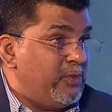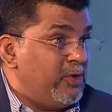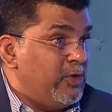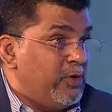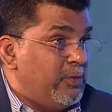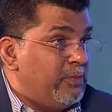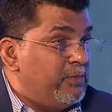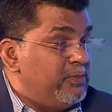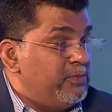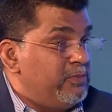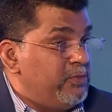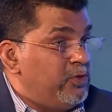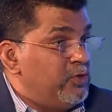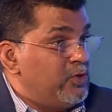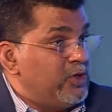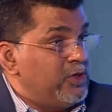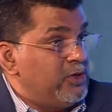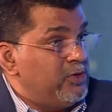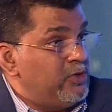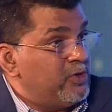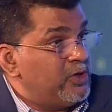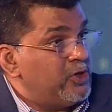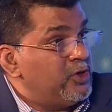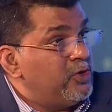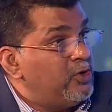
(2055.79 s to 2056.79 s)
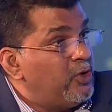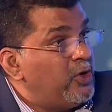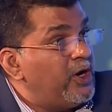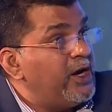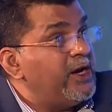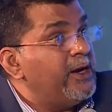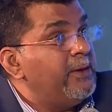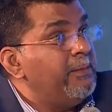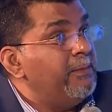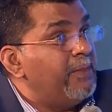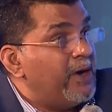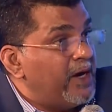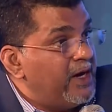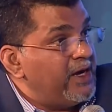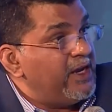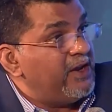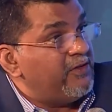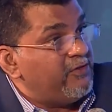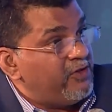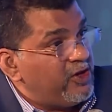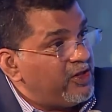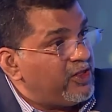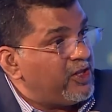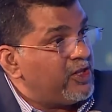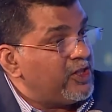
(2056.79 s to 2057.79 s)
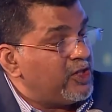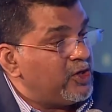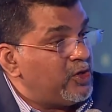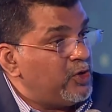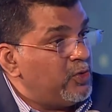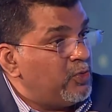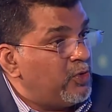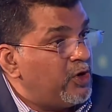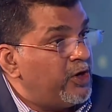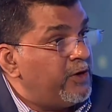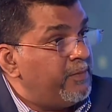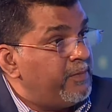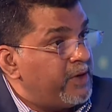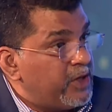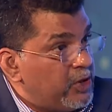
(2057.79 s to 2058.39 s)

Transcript: You know, you can, you can go ahead and buy everything that you want,